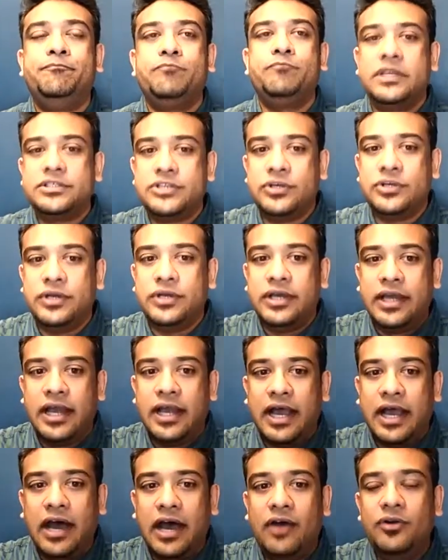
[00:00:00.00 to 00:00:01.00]
So,
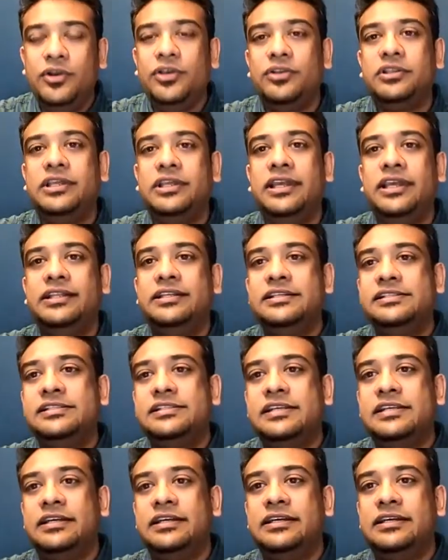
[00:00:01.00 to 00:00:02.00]
how do you think this
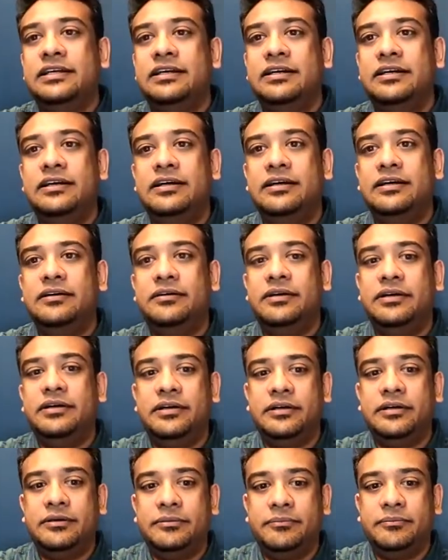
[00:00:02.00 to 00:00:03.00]

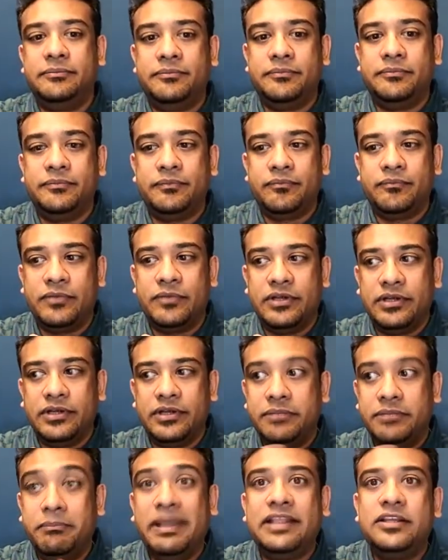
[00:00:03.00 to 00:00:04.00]
the
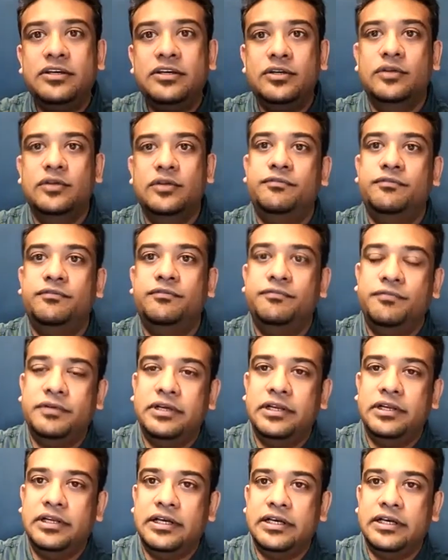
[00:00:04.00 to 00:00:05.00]
method of
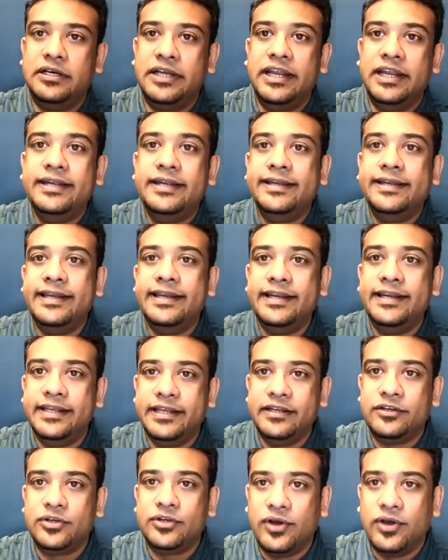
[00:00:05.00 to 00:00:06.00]

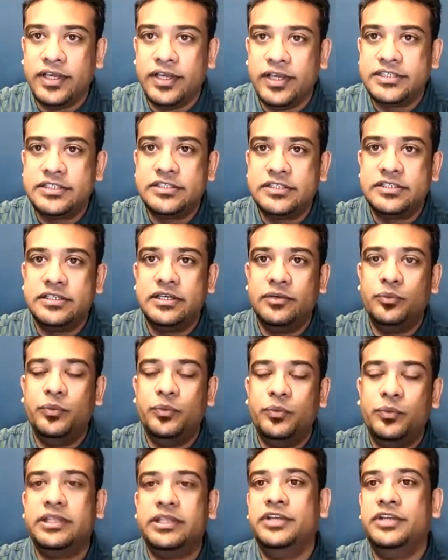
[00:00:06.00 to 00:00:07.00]
integrating toys
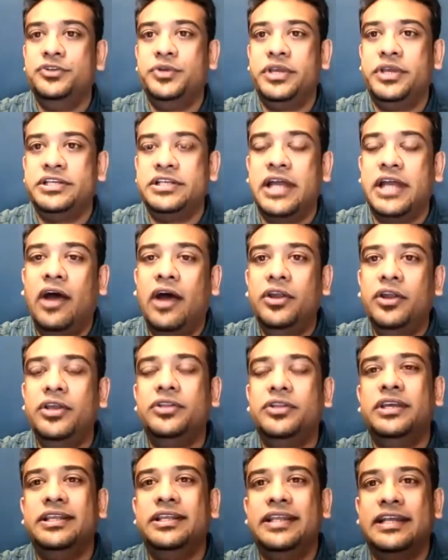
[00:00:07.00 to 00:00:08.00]
with education? How do you
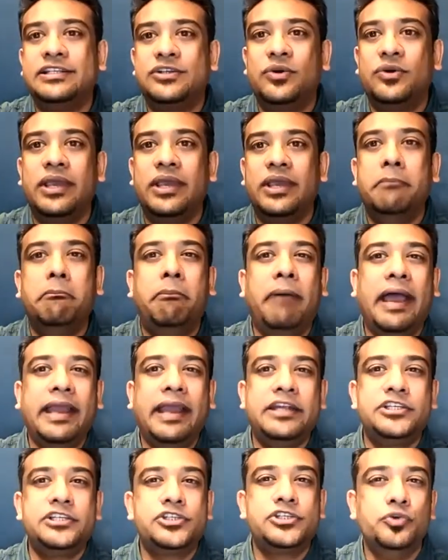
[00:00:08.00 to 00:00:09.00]
think that's going to
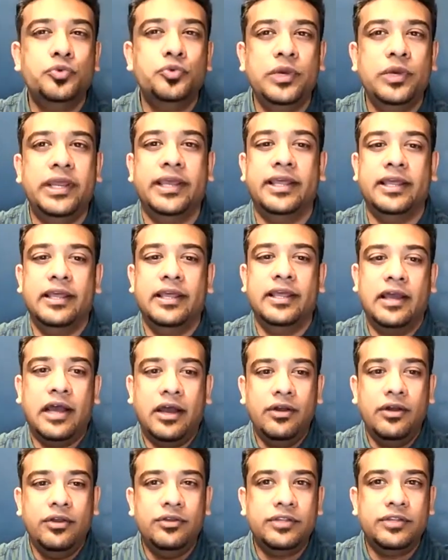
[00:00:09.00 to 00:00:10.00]
impact schooling?
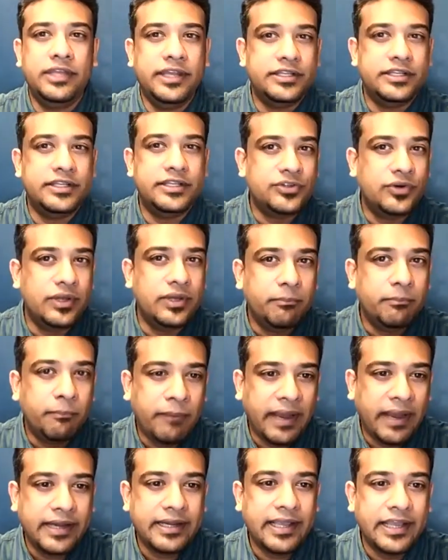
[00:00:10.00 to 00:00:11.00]
How do you think it's going to
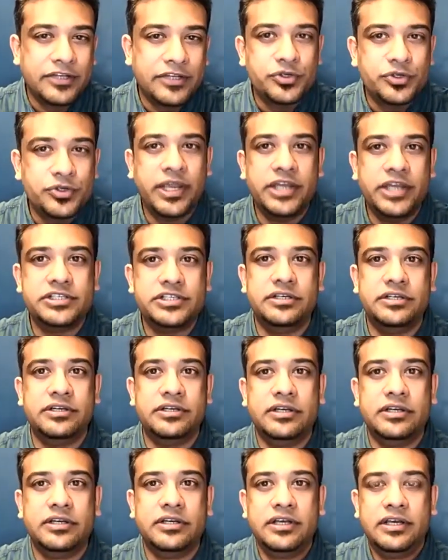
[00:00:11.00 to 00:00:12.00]
impact education,
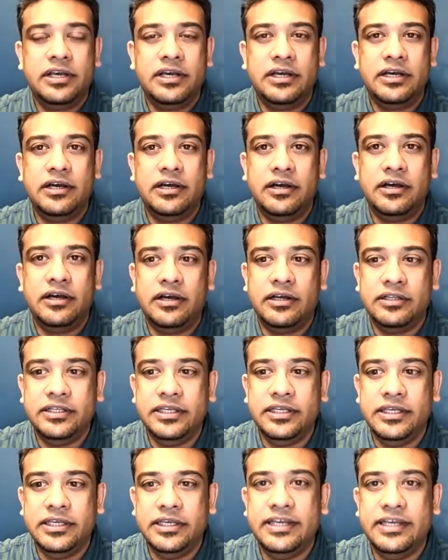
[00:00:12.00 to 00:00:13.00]
the
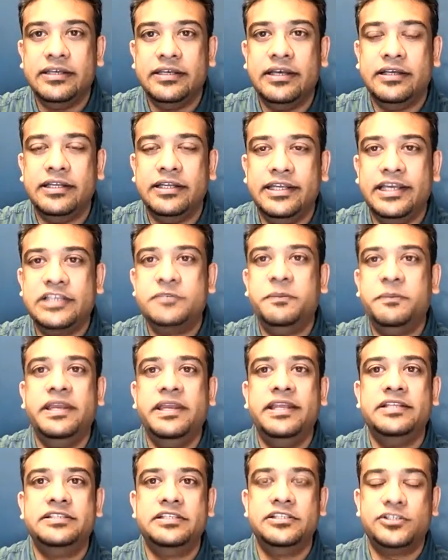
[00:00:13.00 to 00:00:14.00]

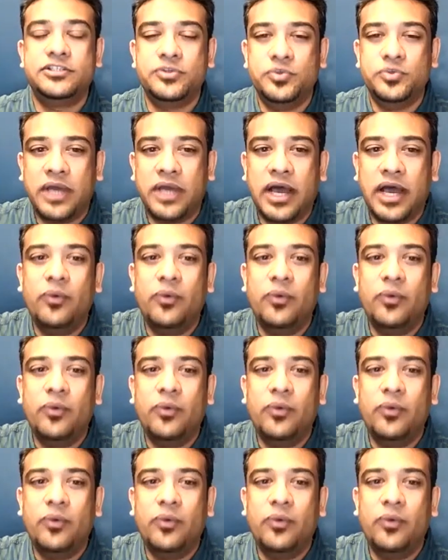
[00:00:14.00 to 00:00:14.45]
experience in school?